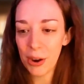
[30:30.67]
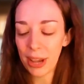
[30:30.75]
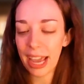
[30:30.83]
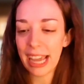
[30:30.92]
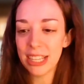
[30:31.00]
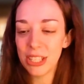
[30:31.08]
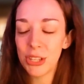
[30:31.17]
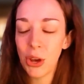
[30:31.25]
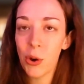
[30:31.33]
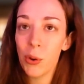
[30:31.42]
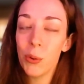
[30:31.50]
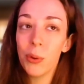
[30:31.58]
Okay.
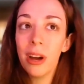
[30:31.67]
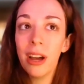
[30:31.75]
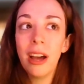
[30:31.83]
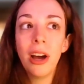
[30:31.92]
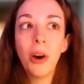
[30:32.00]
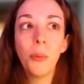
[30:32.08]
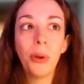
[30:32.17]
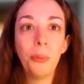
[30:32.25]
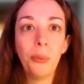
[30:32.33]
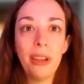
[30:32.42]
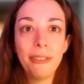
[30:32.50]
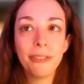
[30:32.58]
So when
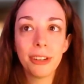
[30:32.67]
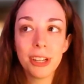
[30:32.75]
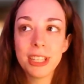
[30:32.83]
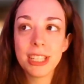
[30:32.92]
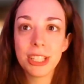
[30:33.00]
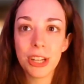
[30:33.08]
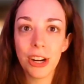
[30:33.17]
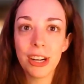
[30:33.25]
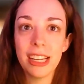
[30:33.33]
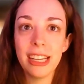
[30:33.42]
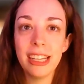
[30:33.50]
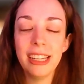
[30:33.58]
we first
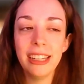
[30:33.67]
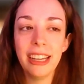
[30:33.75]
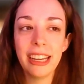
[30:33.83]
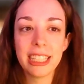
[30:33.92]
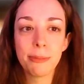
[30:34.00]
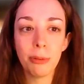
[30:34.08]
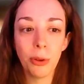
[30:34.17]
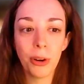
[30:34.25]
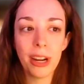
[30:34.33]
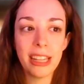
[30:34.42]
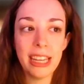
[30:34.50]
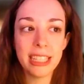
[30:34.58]
started
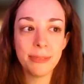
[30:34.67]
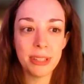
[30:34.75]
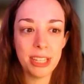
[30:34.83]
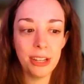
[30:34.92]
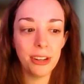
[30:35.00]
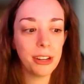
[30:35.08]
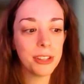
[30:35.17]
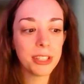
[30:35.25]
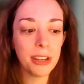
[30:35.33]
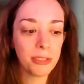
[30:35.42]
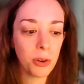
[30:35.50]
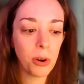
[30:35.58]
exploring these materials,
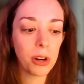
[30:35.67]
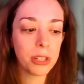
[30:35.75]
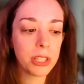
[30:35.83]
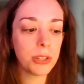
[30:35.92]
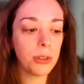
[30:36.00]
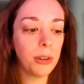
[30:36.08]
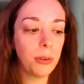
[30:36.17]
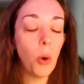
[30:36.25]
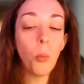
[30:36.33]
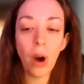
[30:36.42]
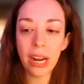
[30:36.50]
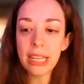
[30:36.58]
of course,
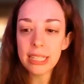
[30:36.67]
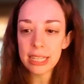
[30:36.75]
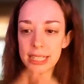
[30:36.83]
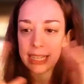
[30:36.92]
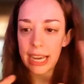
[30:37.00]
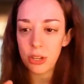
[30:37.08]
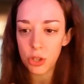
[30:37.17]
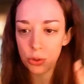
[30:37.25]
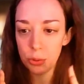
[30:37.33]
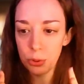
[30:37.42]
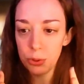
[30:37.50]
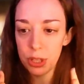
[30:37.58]
wanting to stay
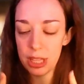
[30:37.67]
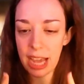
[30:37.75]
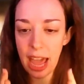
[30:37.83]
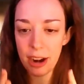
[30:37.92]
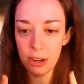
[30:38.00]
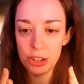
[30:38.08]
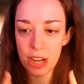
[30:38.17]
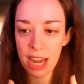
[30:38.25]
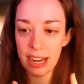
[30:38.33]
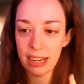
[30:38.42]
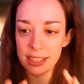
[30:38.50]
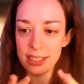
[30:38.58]
true to the
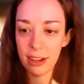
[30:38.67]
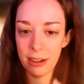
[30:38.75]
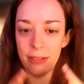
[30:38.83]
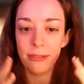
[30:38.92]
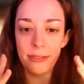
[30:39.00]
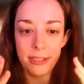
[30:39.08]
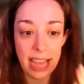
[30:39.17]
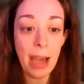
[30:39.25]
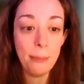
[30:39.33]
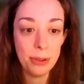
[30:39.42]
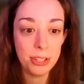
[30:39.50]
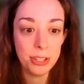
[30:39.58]
energetics of
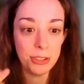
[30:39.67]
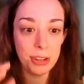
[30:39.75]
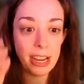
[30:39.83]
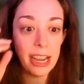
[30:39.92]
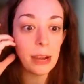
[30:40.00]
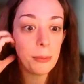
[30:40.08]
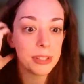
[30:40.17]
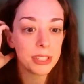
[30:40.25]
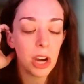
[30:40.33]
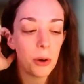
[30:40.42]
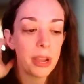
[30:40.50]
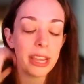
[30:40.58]
Tapestry, it was
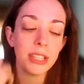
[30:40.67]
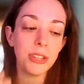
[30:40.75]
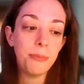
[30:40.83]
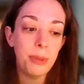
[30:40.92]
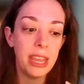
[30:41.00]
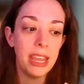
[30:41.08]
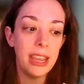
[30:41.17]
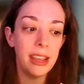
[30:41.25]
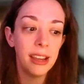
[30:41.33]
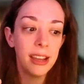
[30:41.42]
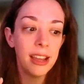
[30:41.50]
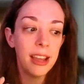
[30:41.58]
going to be
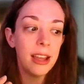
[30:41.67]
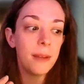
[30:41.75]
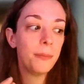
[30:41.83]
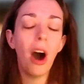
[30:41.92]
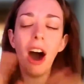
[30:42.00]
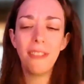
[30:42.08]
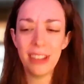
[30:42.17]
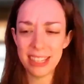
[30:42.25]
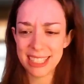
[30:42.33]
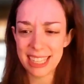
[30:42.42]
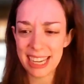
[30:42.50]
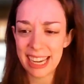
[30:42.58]

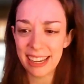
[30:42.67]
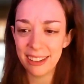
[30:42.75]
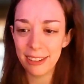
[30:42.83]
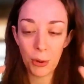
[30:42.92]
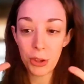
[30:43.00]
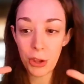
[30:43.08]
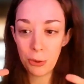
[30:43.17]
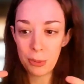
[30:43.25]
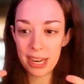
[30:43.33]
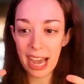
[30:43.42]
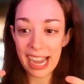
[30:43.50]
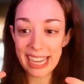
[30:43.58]
obviously
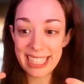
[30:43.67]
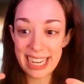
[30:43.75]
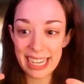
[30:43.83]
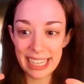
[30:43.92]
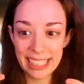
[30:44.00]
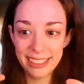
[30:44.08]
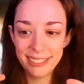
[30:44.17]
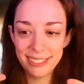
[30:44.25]
human idea